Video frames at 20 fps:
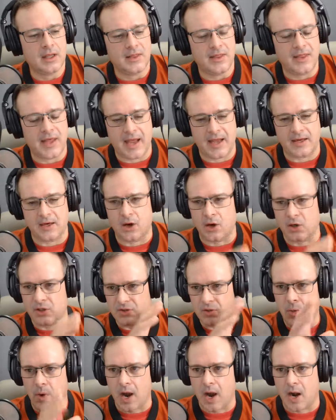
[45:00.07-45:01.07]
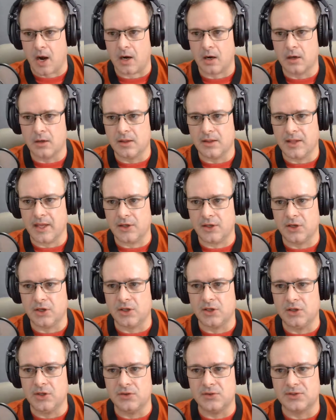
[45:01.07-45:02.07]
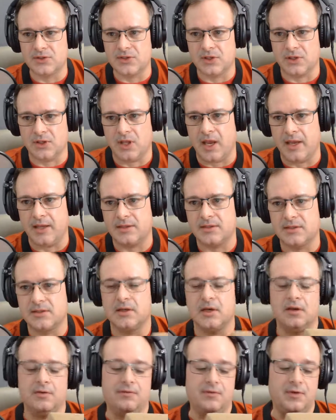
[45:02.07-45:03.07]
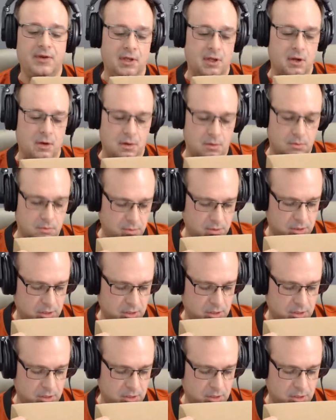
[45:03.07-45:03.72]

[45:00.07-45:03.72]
that are square that you can use to light a video.